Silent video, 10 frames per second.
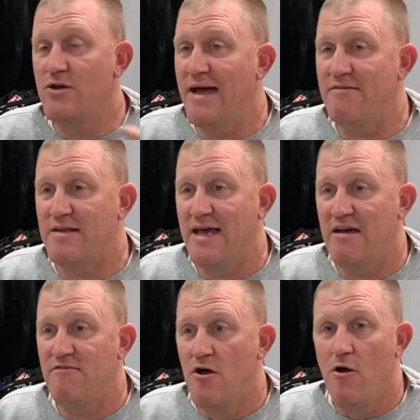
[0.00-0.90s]
you have to
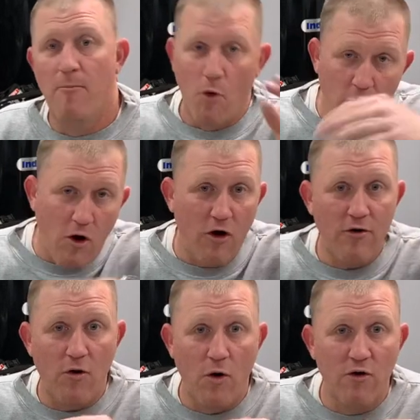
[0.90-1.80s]
have more
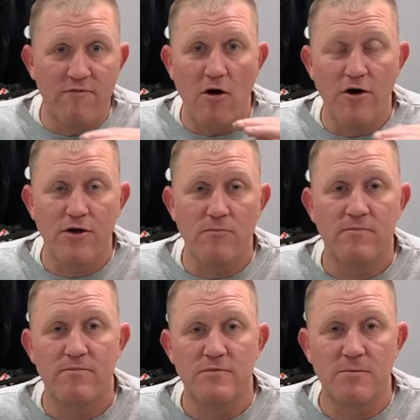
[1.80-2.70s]
oil
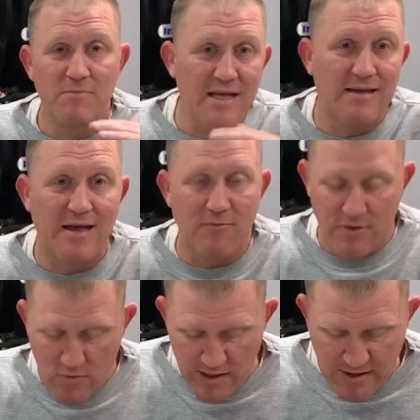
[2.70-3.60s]
volume to meet that
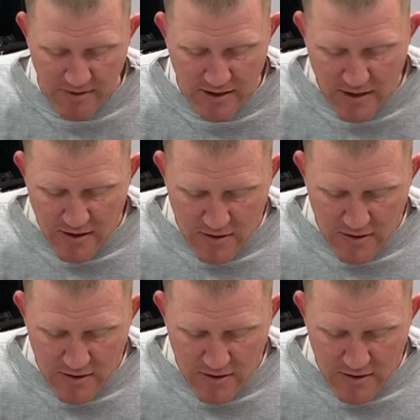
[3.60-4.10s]
requirement.